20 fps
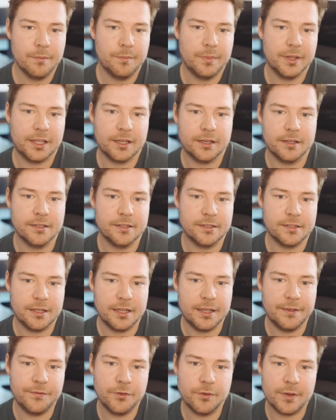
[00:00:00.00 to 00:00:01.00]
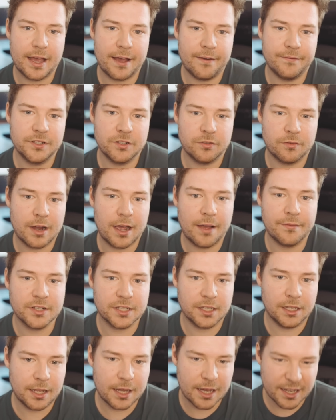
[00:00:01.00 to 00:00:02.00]
because if you have derived
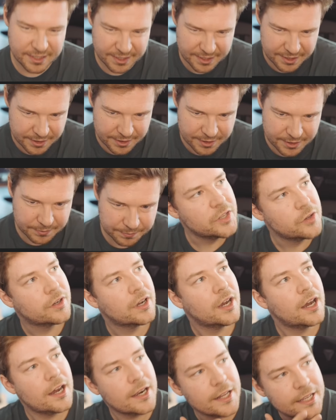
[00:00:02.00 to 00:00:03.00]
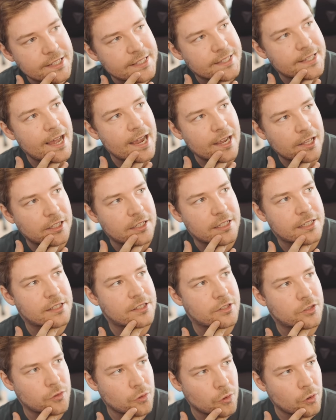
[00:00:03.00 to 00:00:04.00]
classes, you can't exactly
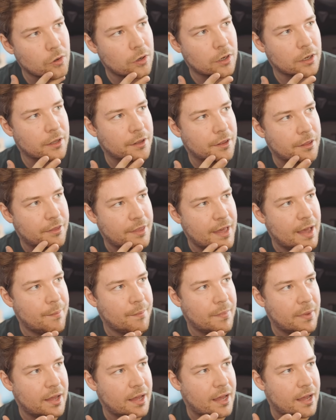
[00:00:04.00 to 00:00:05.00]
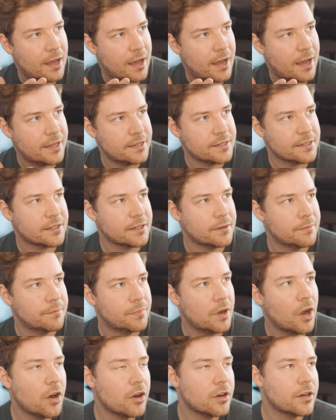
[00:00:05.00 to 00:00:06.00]
store them as
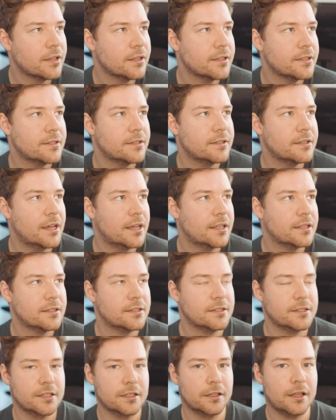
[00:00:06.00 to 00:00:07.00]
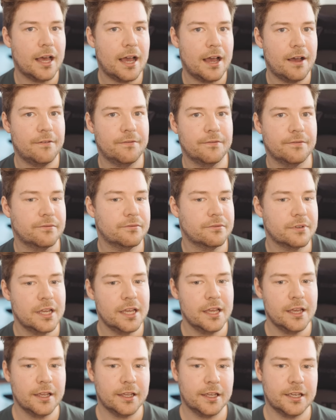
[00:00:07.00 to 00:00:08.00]
components and still have
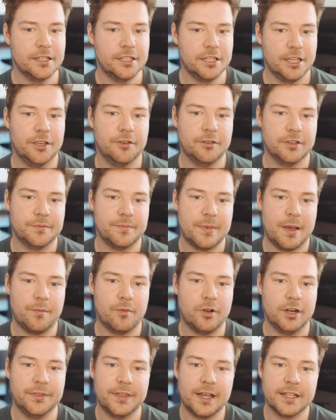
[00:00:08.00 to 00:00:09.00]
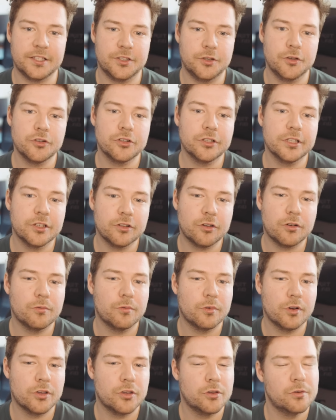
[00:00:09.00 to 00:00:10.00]
contiguous memory. That's usually not
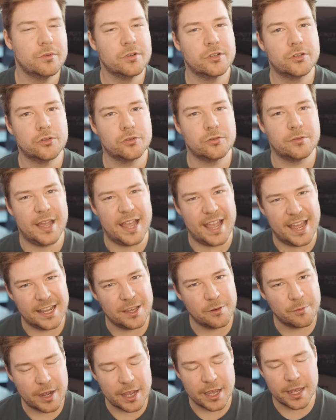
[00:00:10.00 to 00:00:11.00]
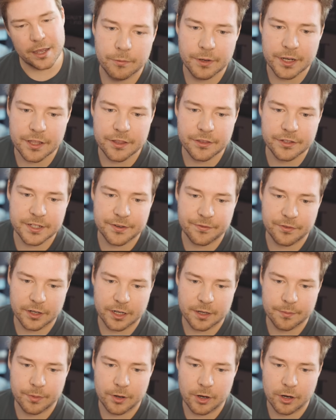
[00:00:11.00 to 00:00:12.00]
what you would do anyway. With different
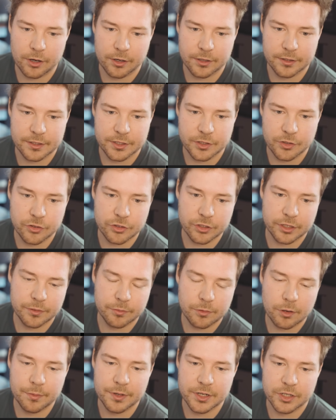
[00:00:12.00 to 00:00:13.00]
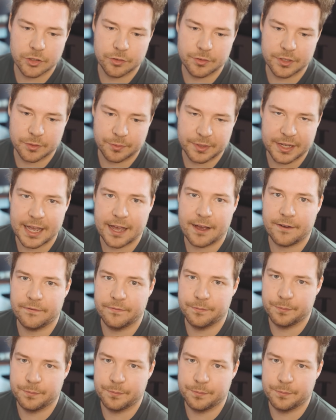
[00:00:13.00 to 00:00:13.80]
components, usually what we do is we have